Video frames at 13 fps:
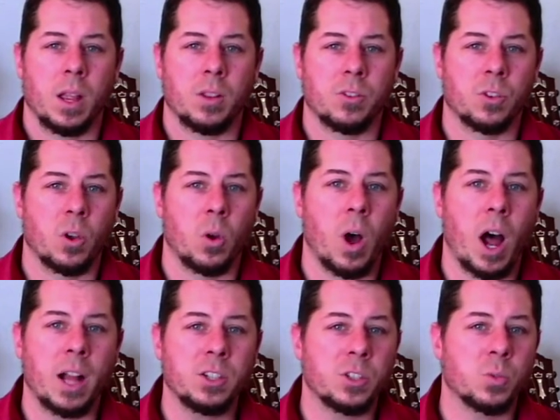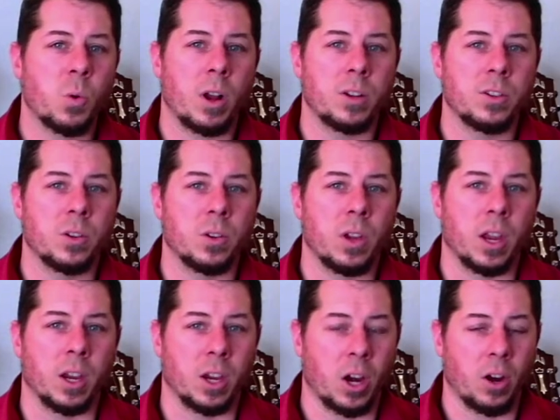And so I just want to
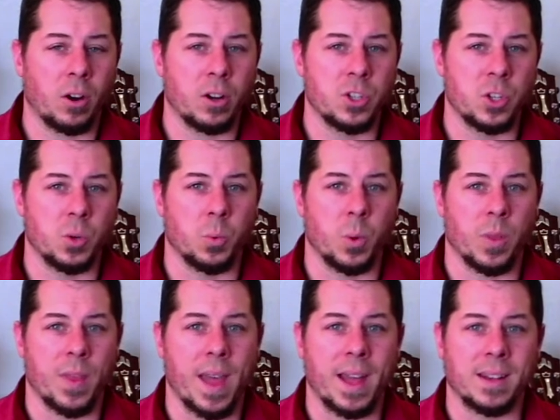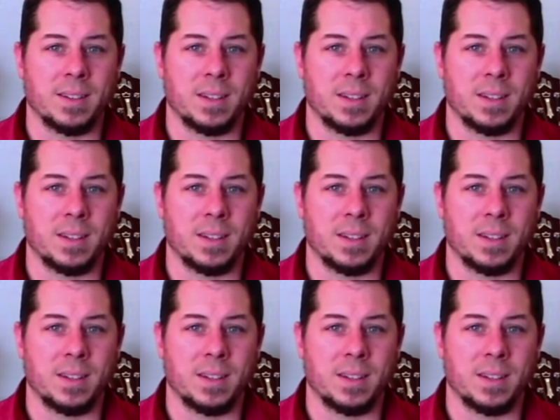encourage you with that